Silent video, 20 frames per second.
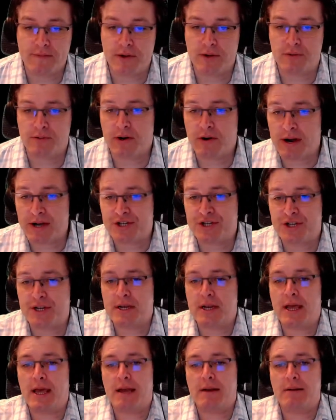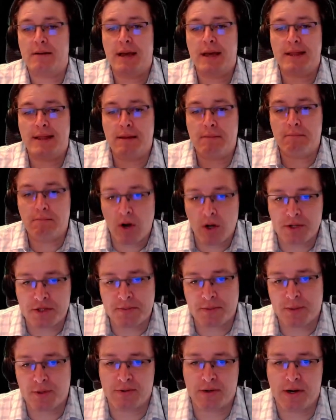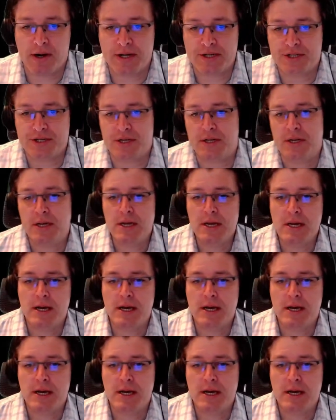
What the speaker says: regression and then multiple regression.